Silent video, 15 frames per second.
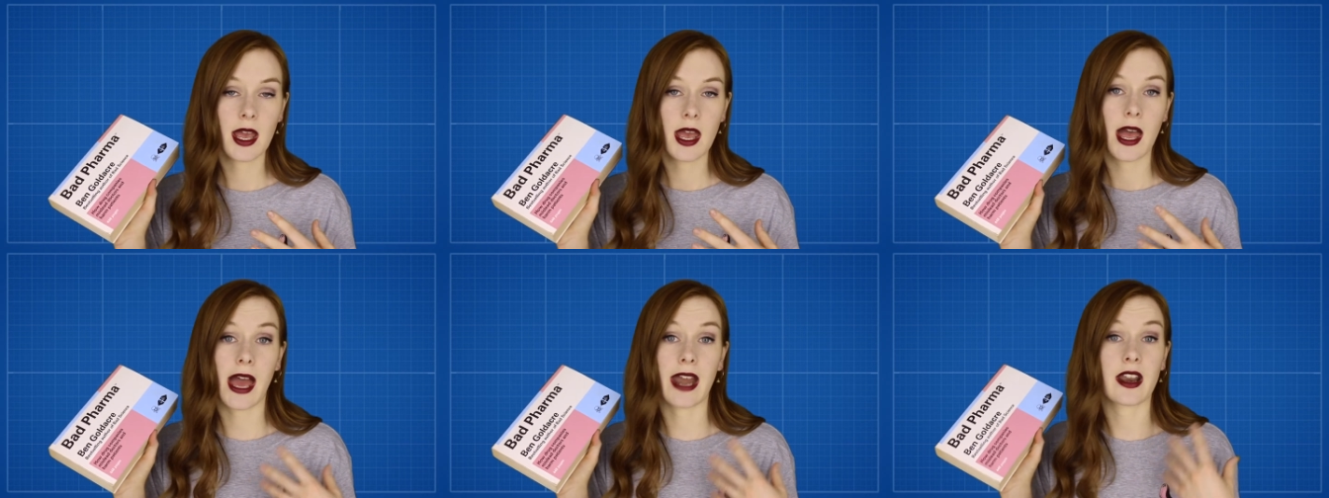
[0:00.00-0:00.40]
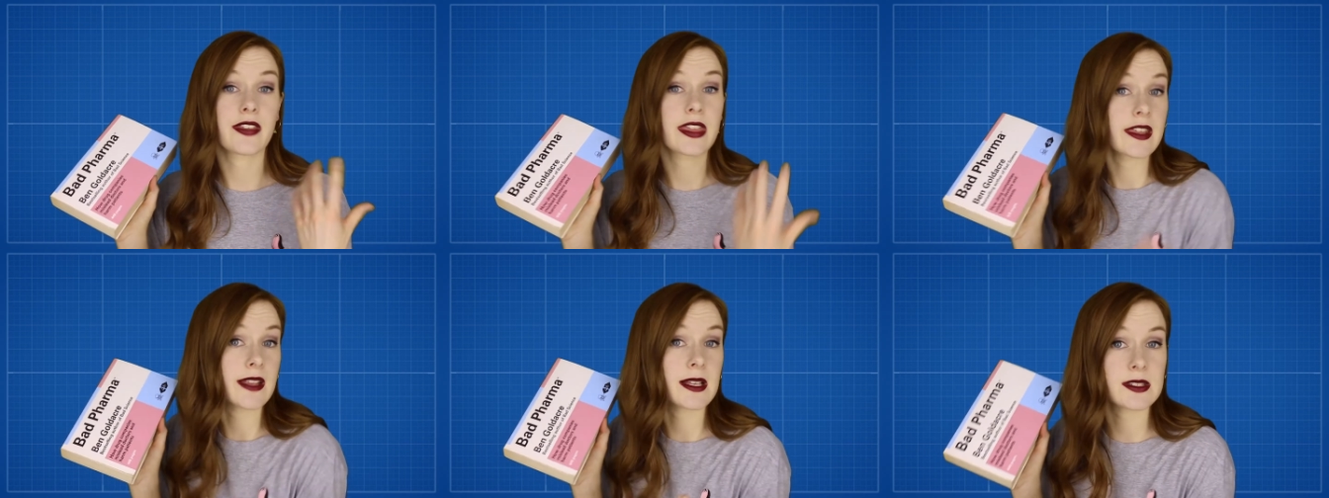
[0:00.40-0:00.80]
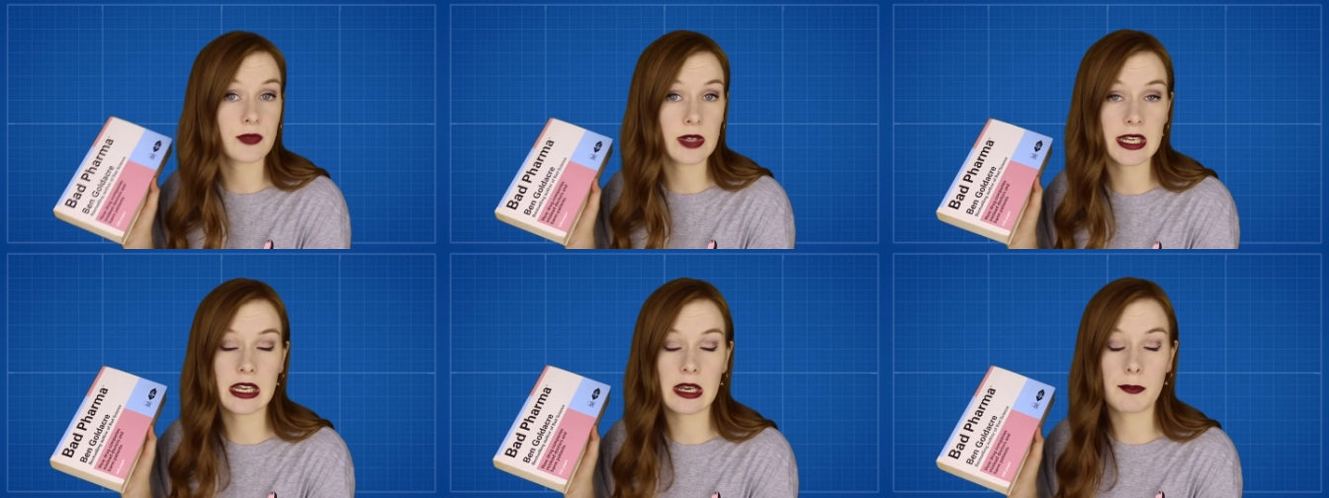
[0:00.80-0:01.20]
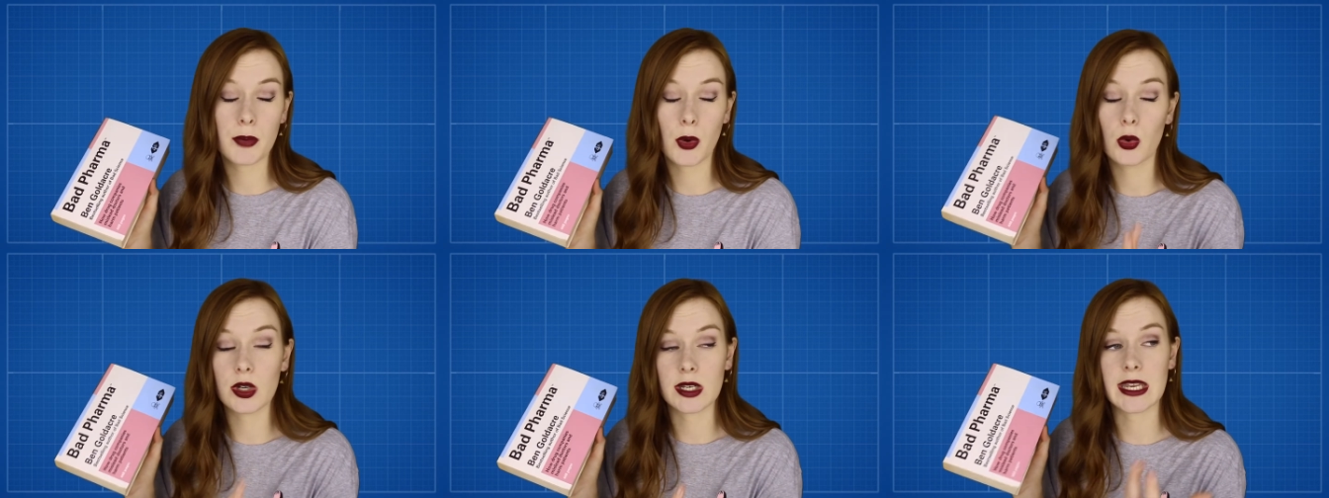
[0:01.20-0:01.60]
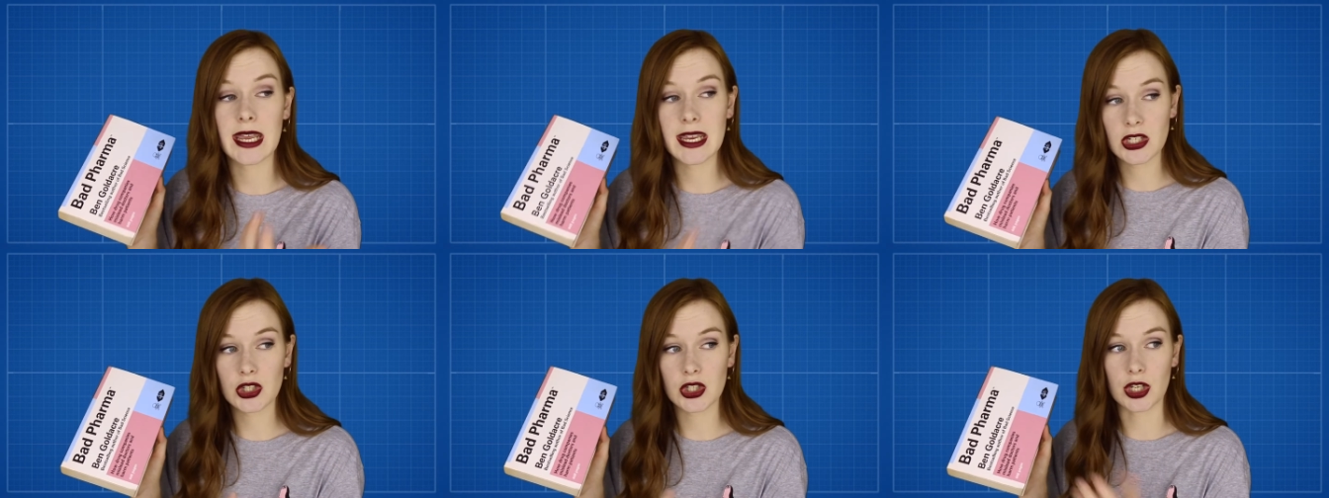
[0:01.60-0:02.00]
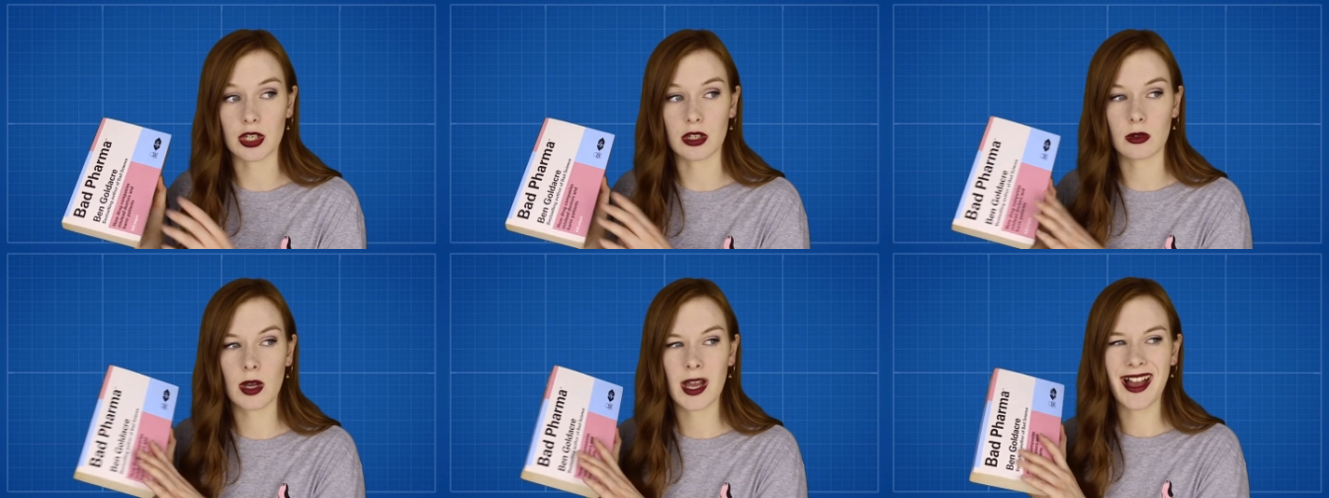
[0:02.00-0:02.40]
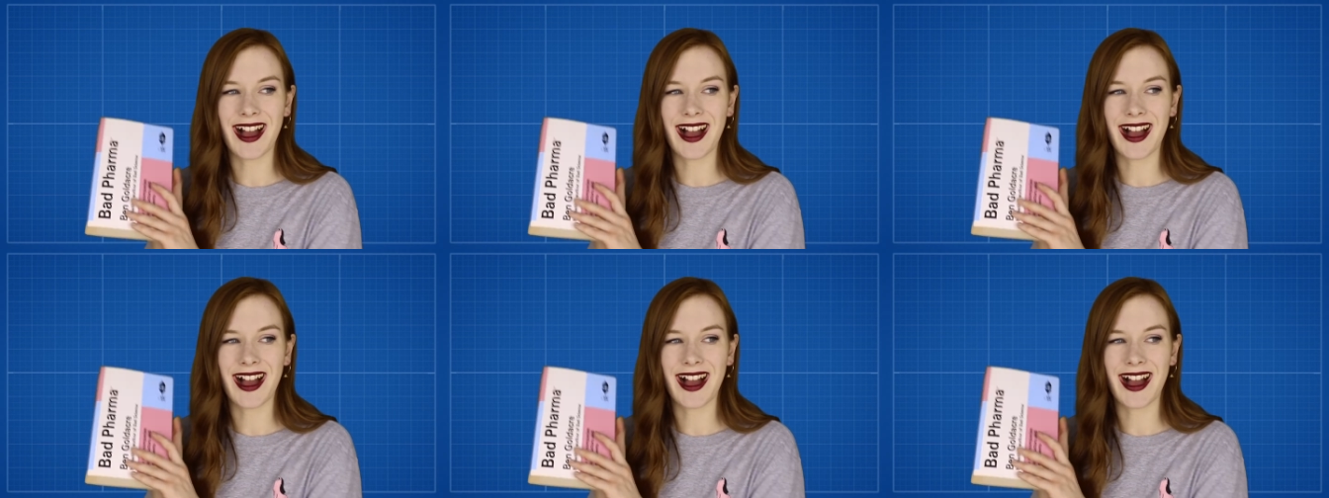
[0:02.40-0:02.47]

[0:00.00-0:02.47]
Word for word: and I think that's really an important issue,